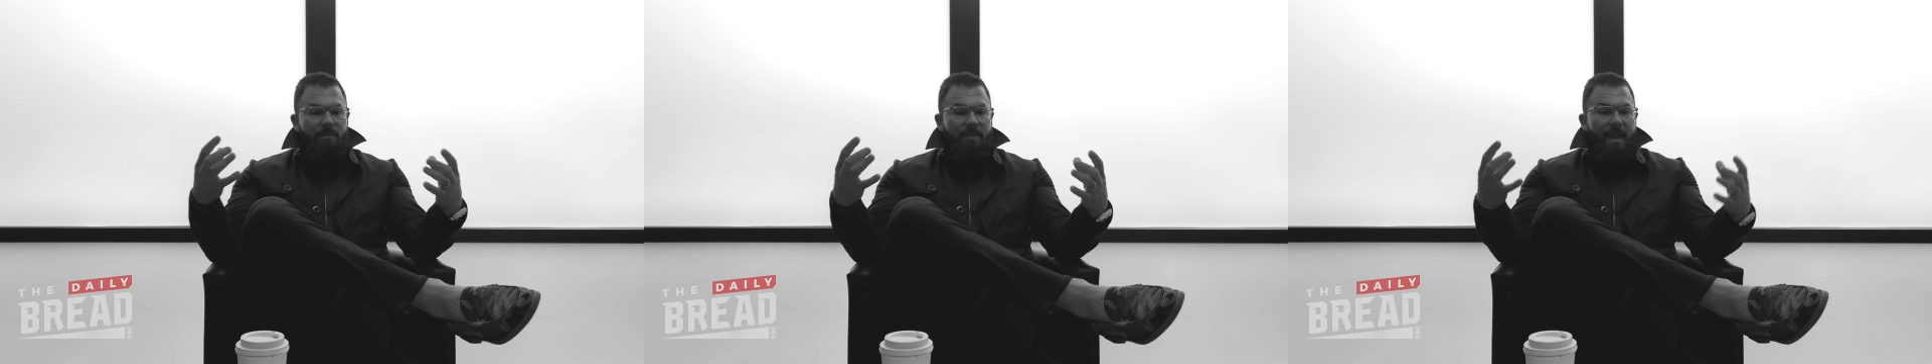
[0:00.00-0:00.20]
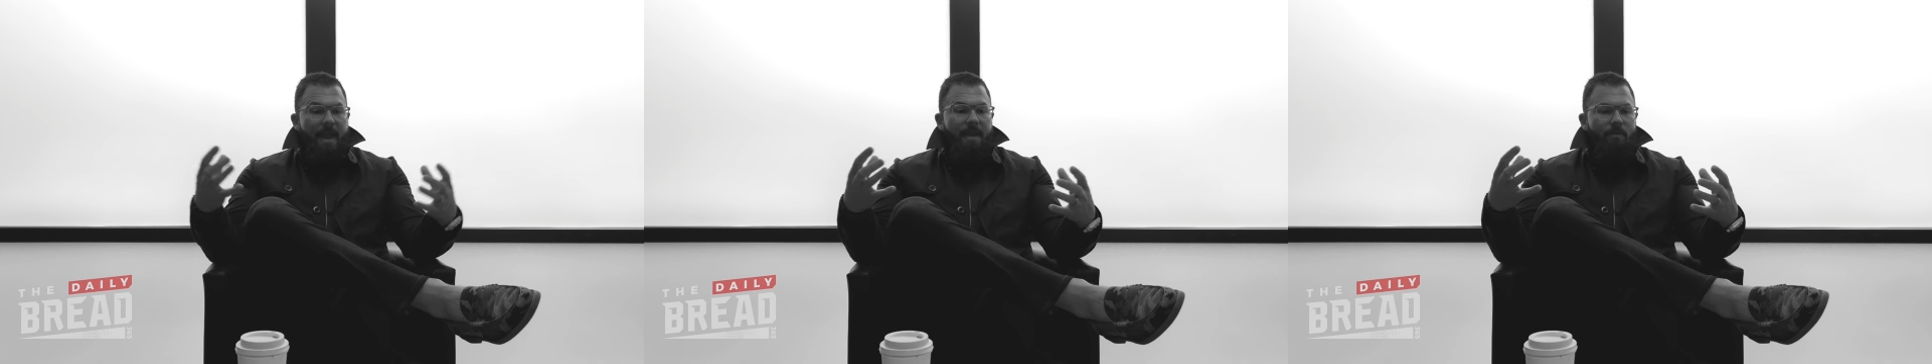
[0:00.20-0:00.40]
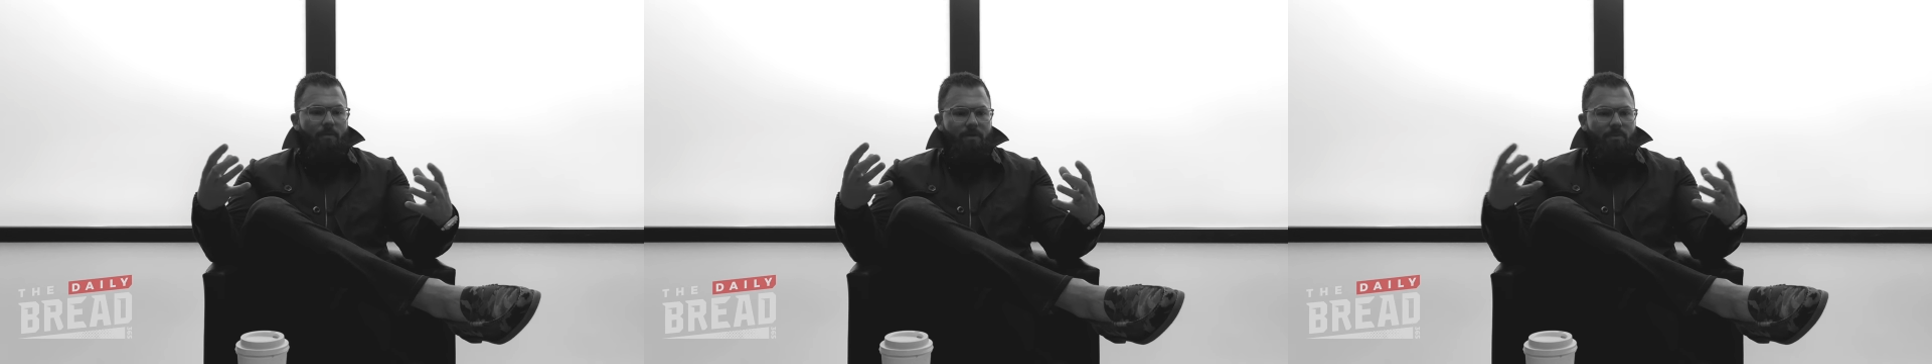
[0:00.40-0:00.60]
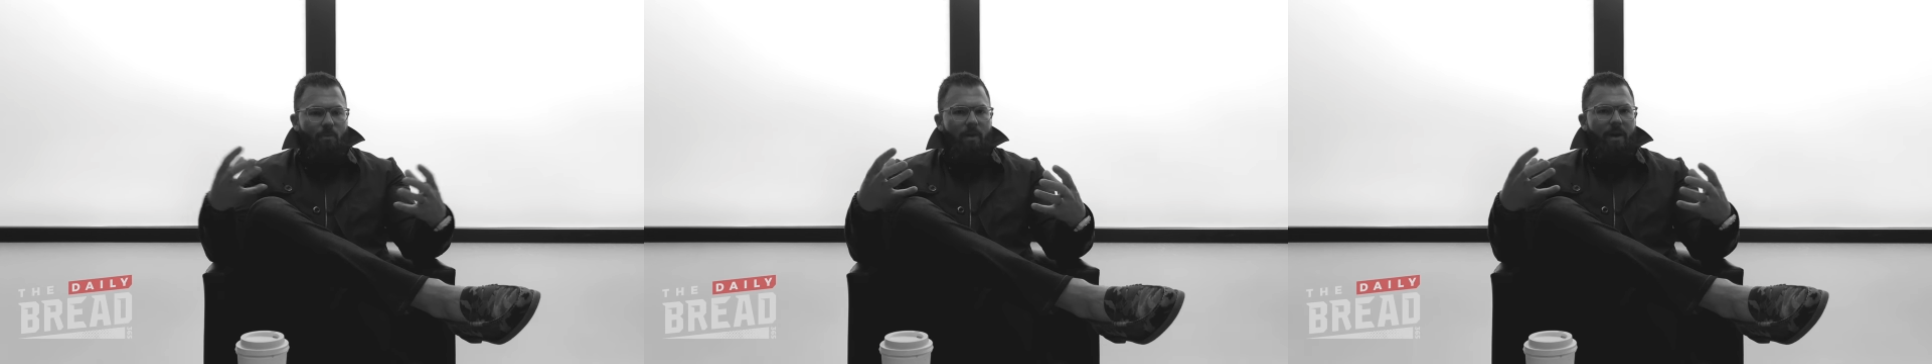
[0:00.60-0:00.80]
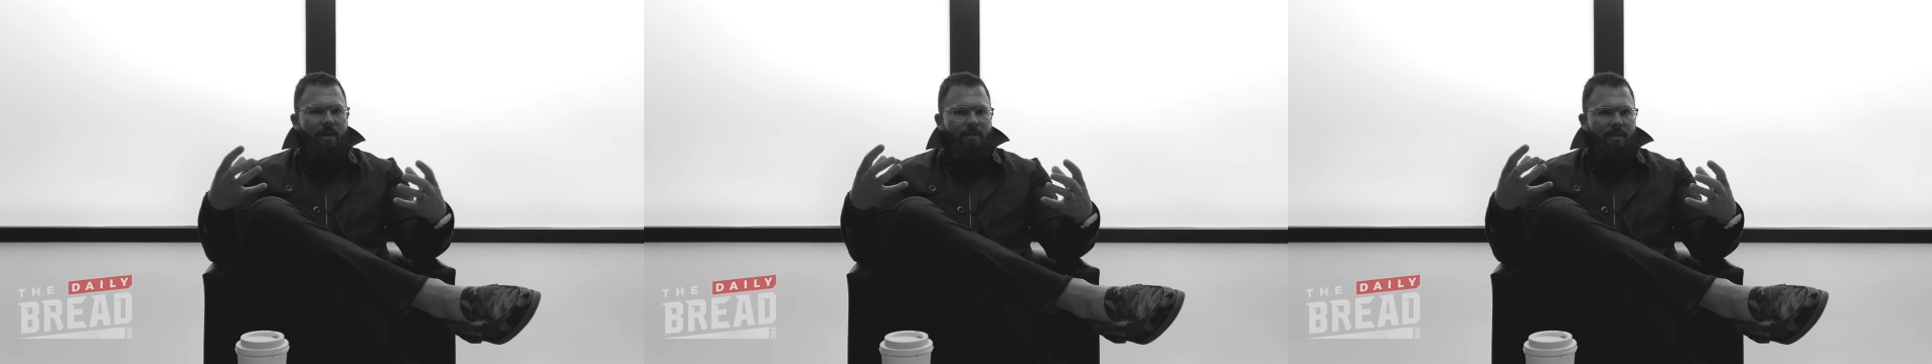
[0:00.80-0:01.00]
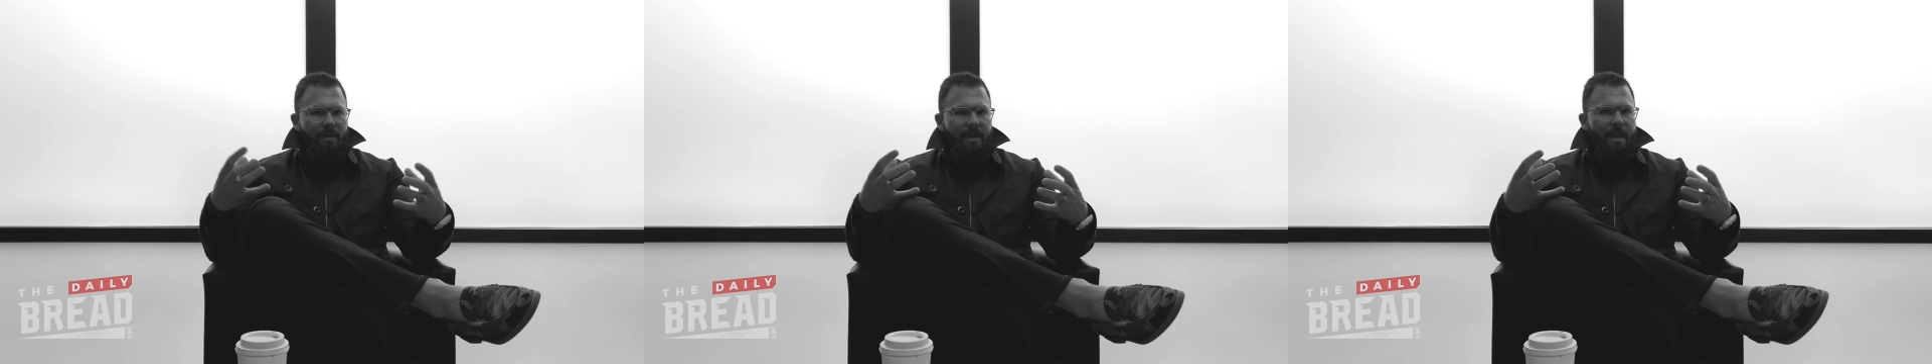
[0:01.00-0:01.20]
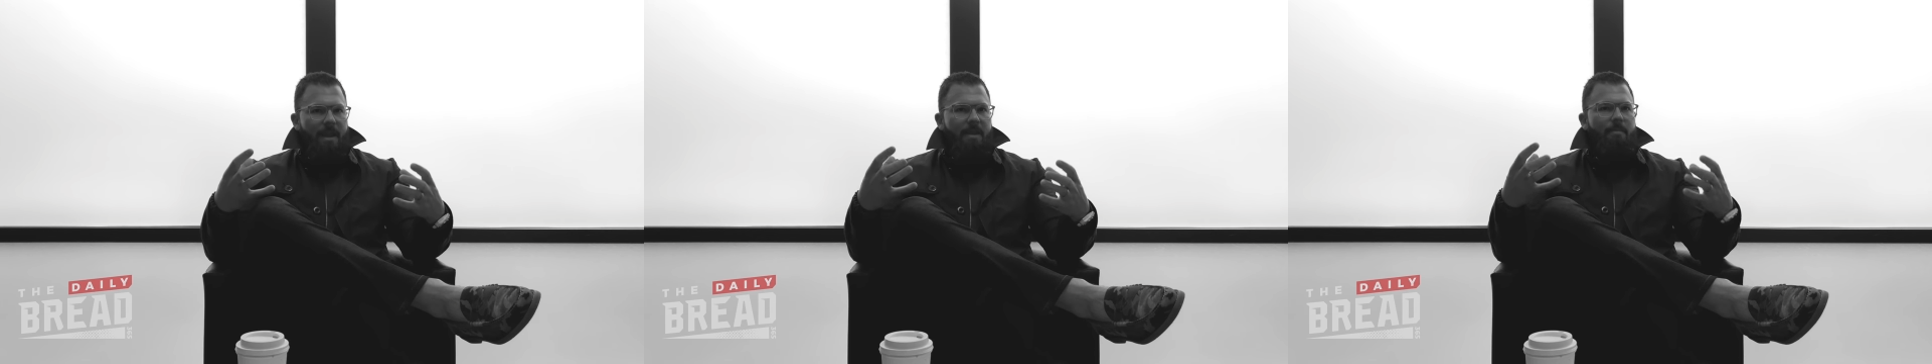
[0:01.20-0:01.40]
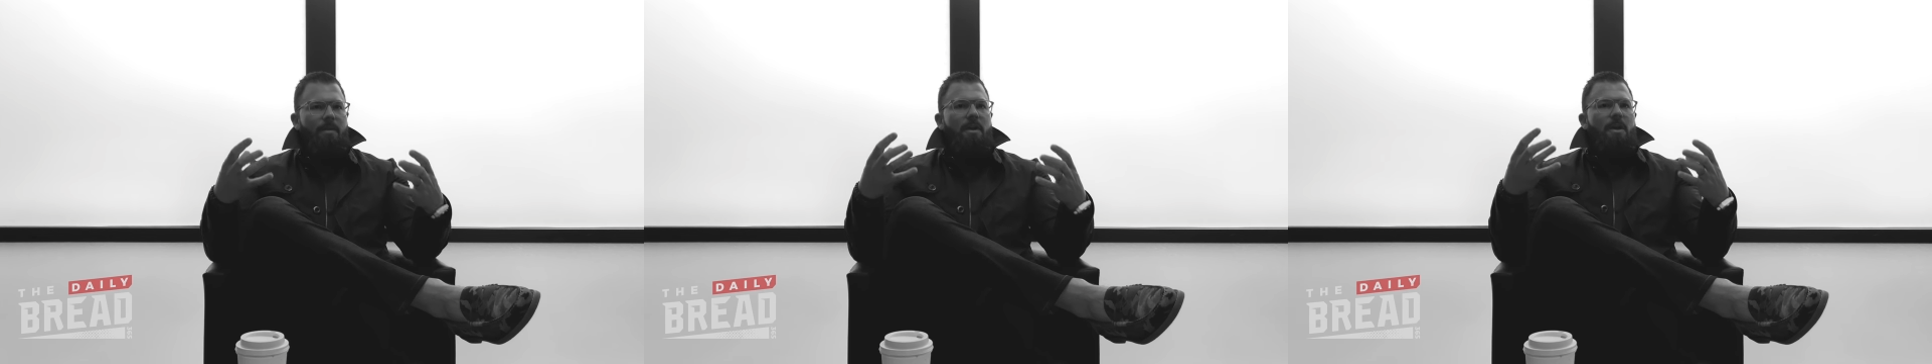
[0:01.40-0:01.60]
that was where the
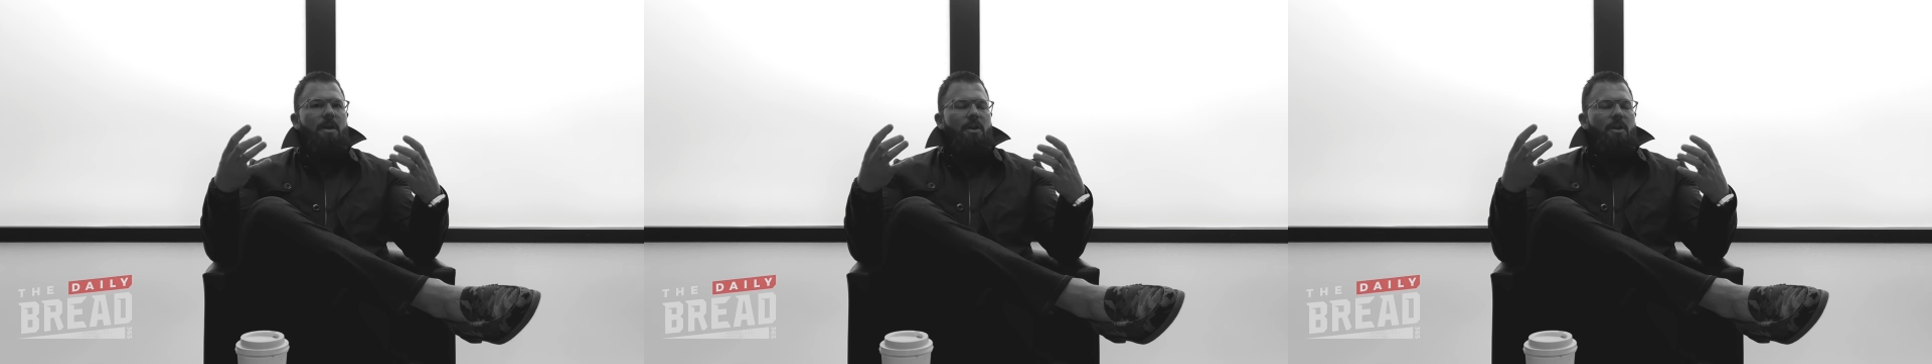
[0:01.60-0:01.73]
name